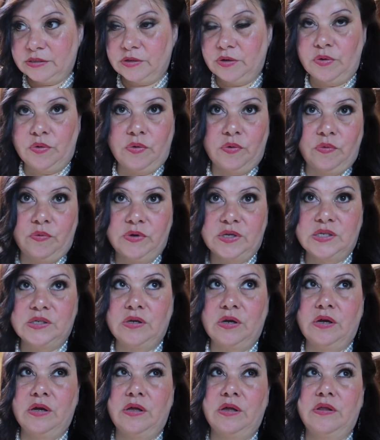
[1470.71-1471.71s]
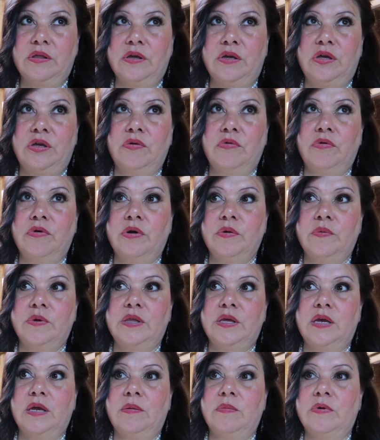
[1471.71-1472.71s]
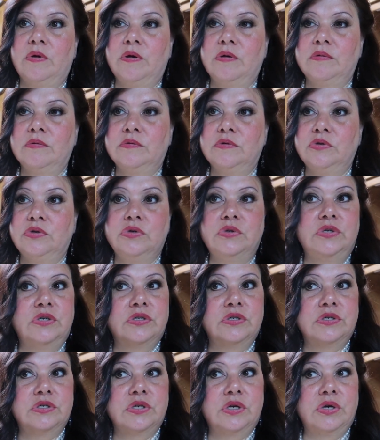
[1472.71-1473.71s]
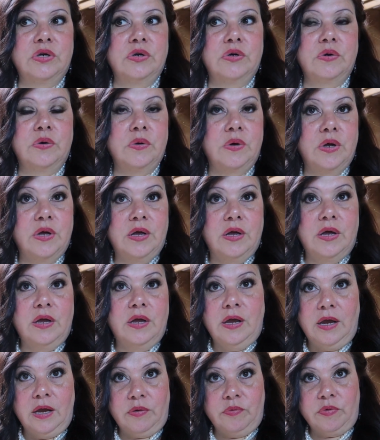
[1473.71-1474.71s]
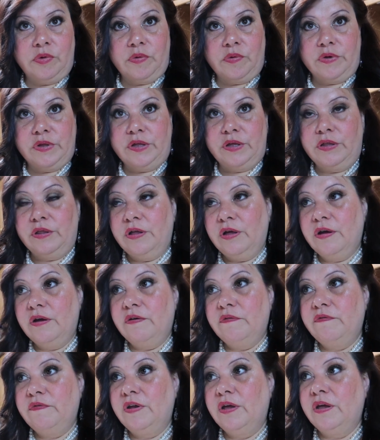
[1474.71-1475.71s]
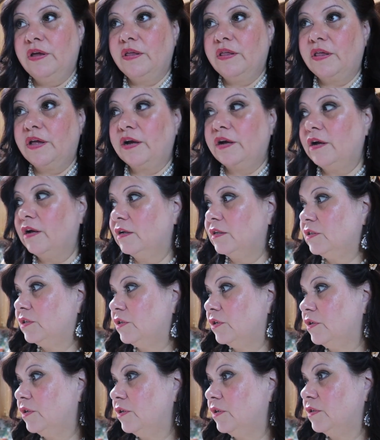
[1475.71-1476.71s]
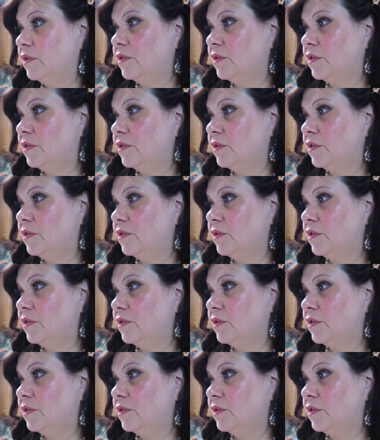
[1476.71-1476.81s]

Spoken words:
So we saw the Cure when they came around 2 years ago, and we really loved that concert.